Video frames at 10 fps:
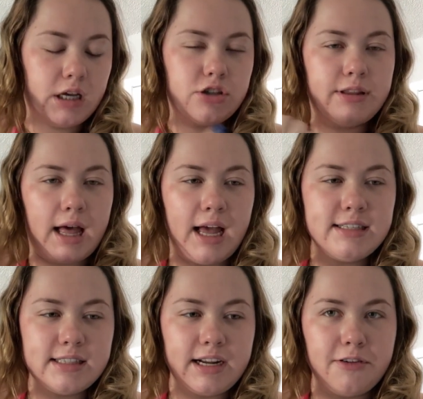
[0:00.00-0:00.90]
So that
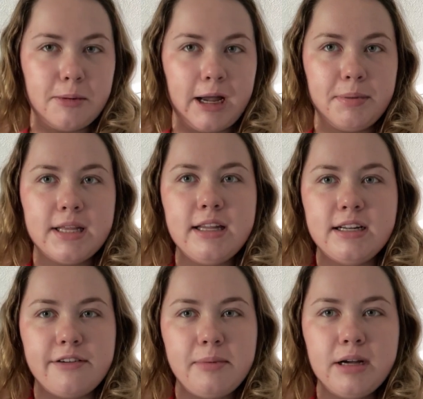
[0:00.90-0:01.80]
hence the duffel bag. But then the
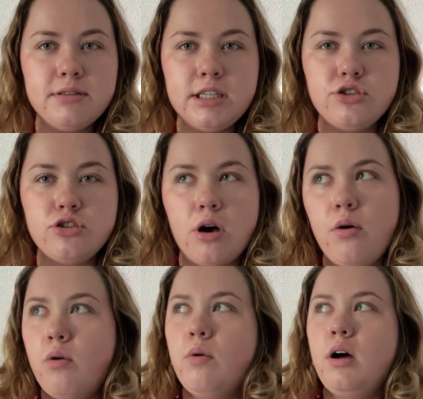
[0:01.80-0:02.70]
duffel bag was like
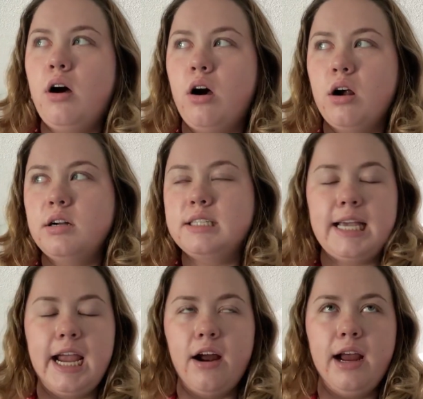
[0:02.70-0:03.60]
so hard to
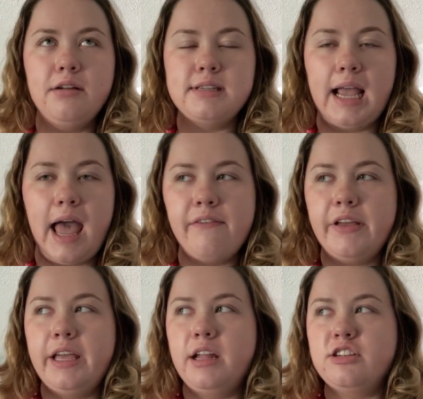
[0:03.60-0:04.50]
carry and it was like
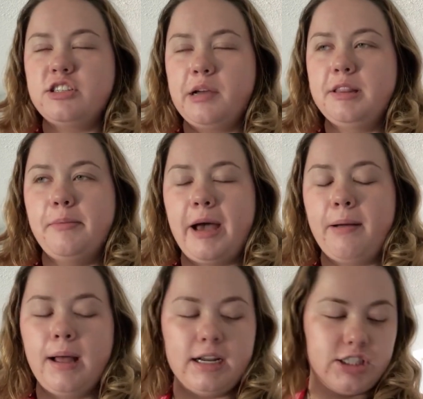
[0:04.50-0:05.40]
heavy and just like with the
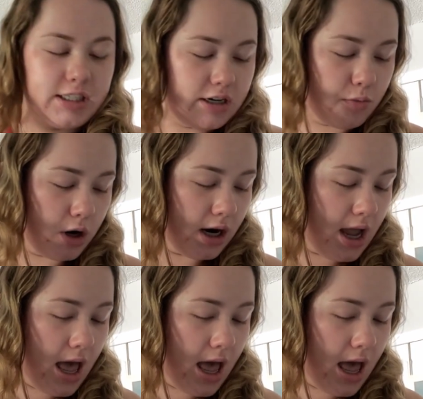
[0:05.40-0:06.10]
backpack, it just didn't work.